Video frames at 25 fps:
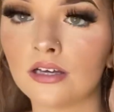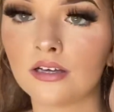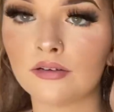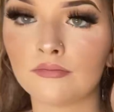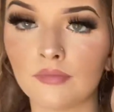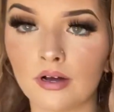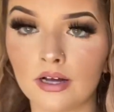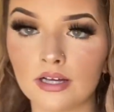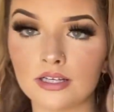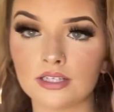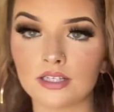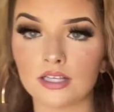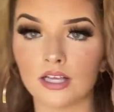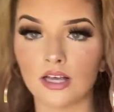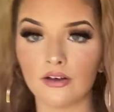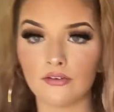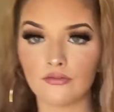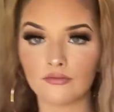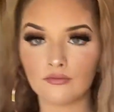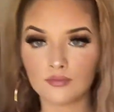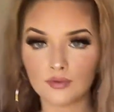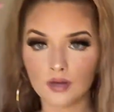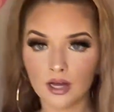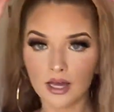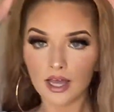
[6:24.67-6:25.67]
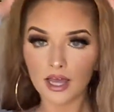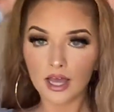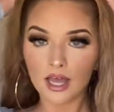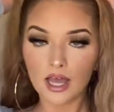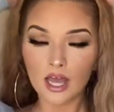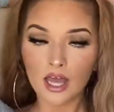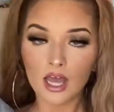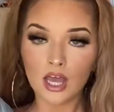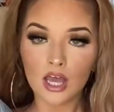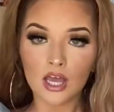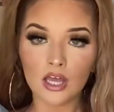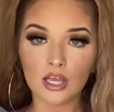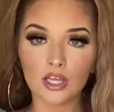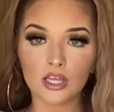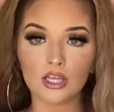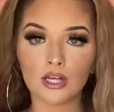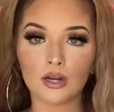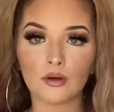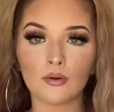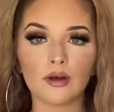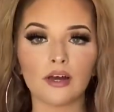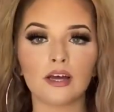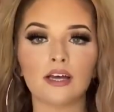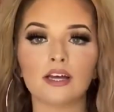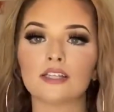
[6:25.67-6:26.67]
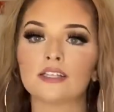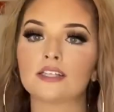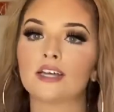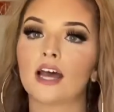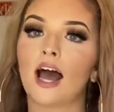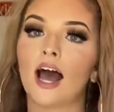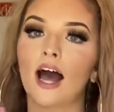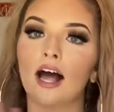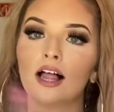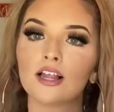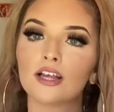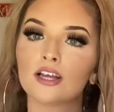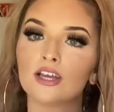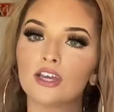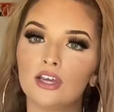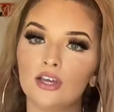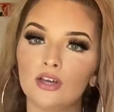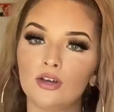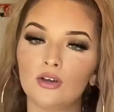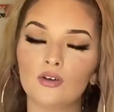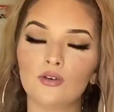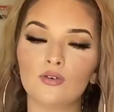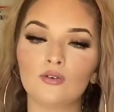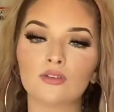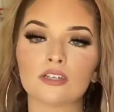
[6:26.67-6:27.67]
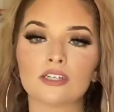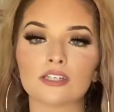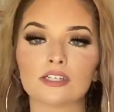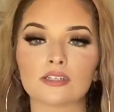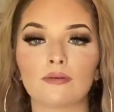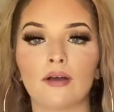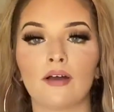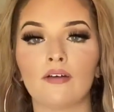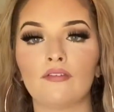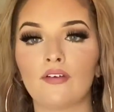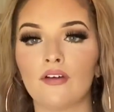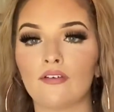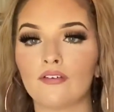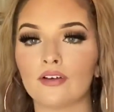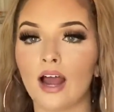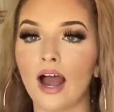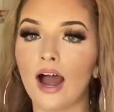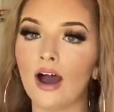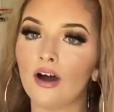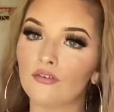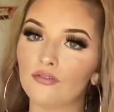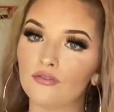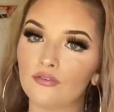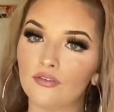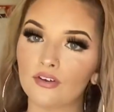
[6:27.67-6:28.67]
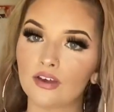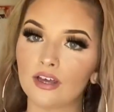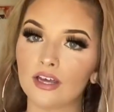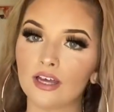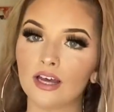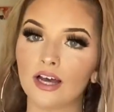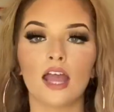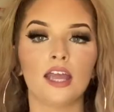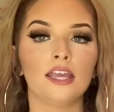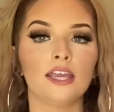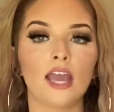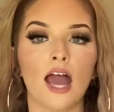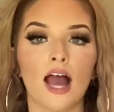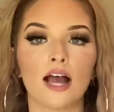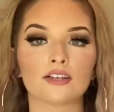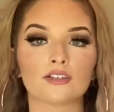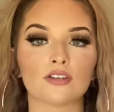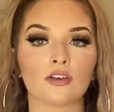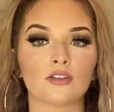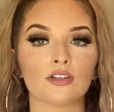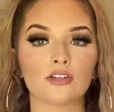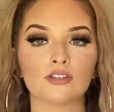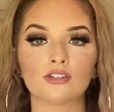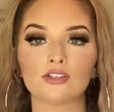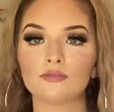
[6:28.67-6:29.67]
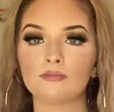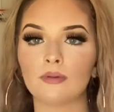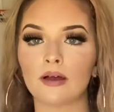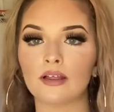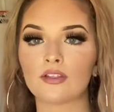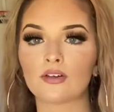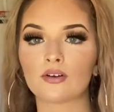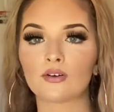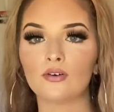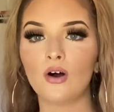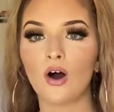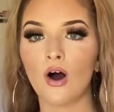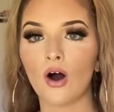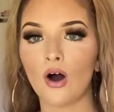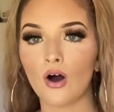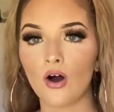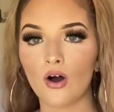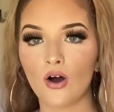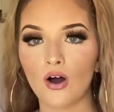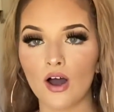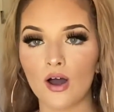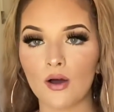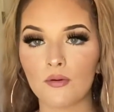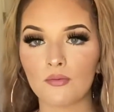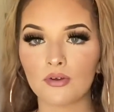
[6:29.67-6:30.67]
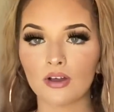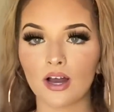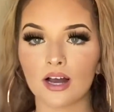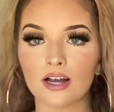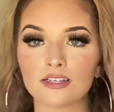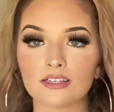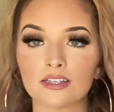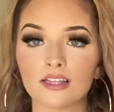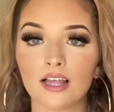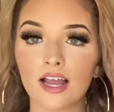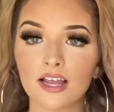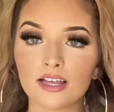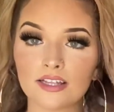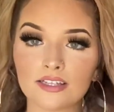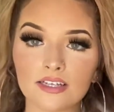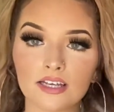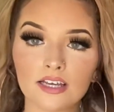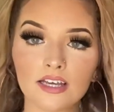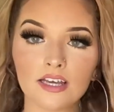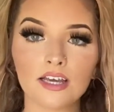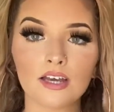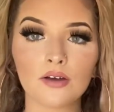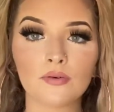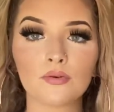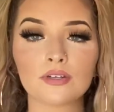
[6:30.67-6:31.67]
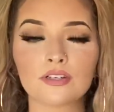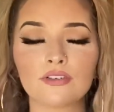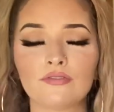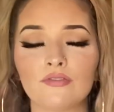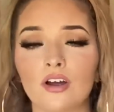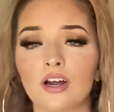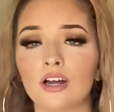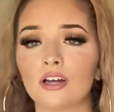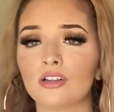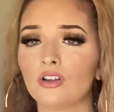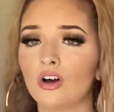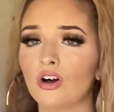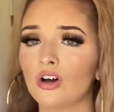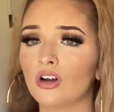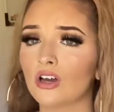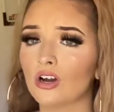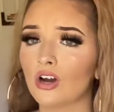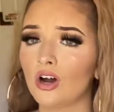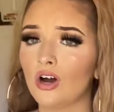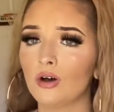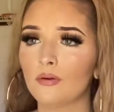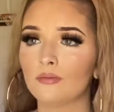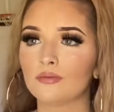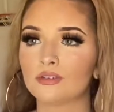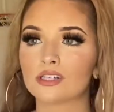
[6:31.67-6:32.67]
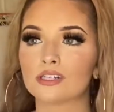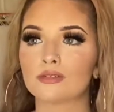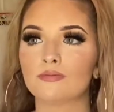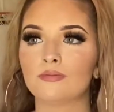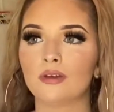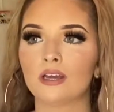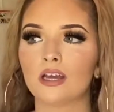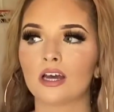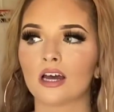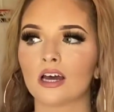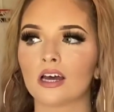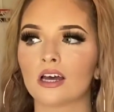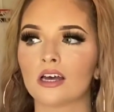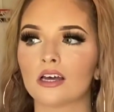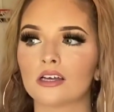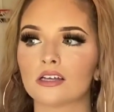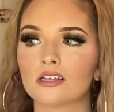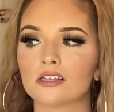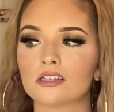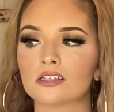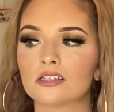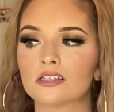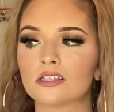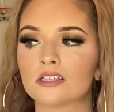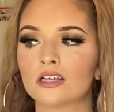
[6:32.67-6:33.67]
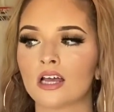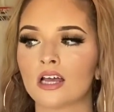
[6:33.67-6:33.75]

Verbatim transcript: my stuff, but you know what? It's hella cute. This is my favorite outfit. Yeah, so this was my little haul. I hope you guys liked it. It wasn't very long at all just because